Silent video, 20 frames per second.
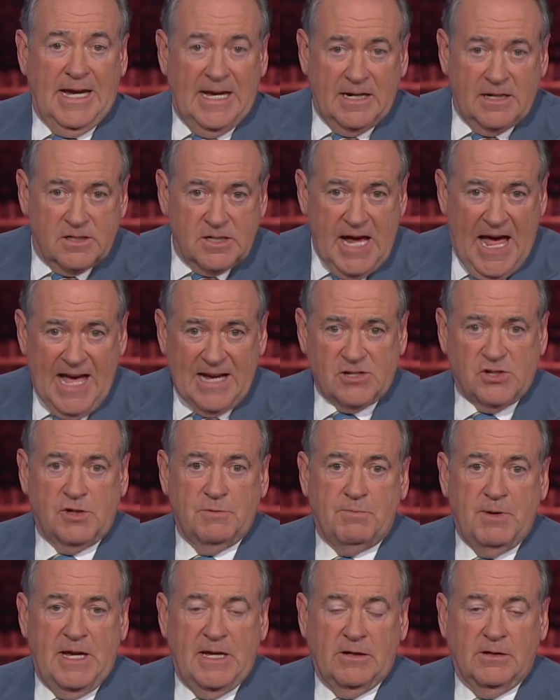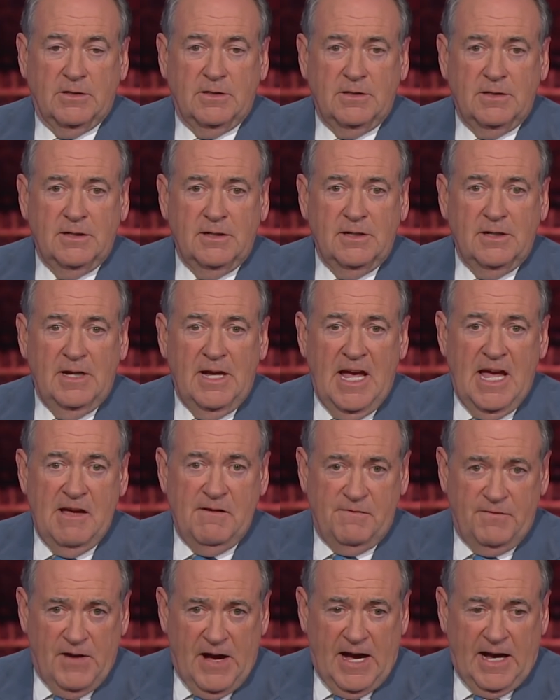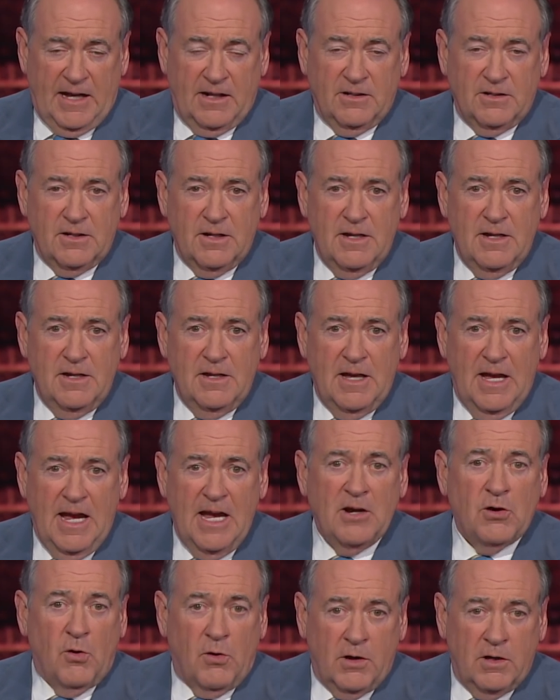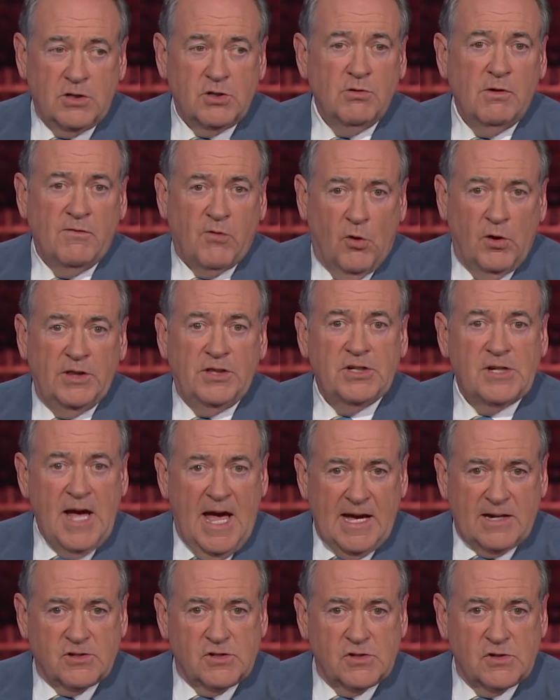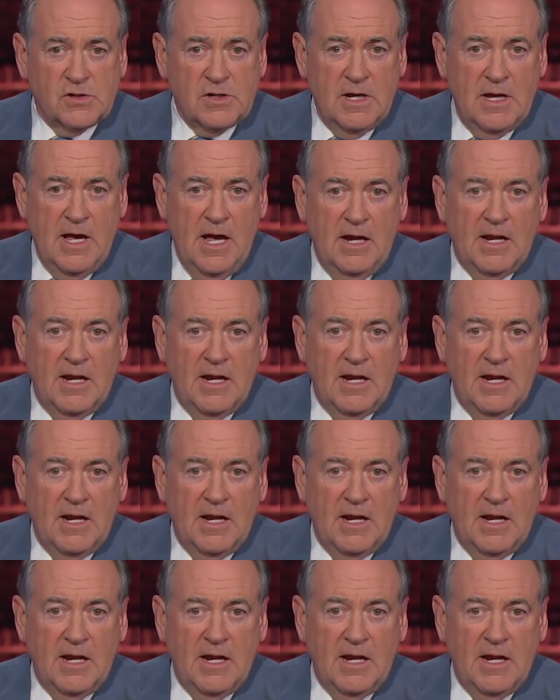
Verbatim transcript: In a tax appeal, he filed in order to avoid the taxes.